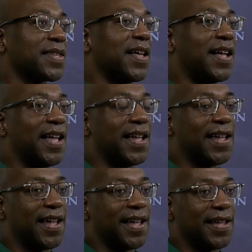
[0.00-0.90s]

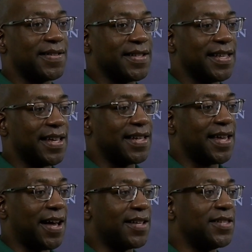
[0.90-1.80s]

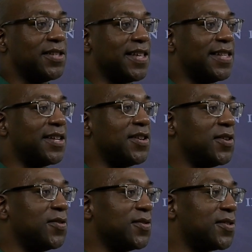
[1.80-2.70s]
in the
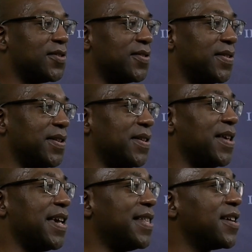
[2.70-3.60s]
news or
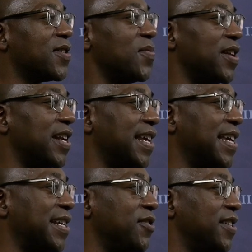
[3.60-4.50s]
in the community,
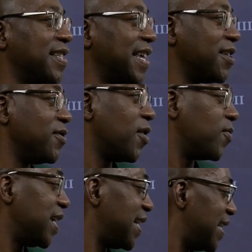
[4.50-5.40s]
and you just think you know
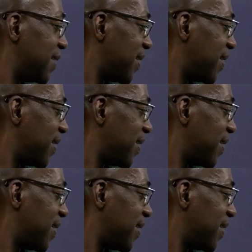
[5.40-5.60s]
what it is.